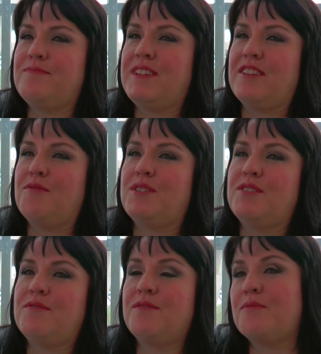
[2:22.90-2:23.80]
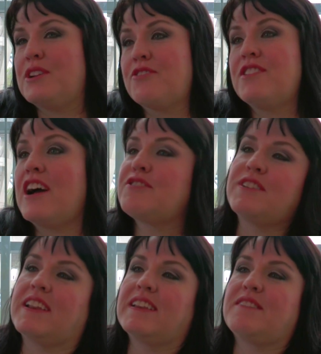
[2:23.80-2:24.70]
you know, when you're
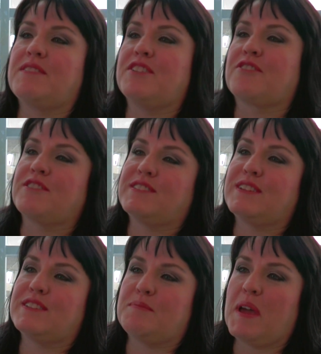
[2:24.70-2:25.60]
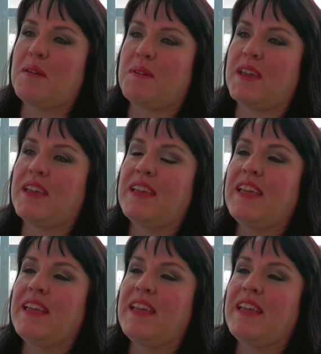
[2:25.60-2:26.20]
indoctrinated, when you're christened as a baby,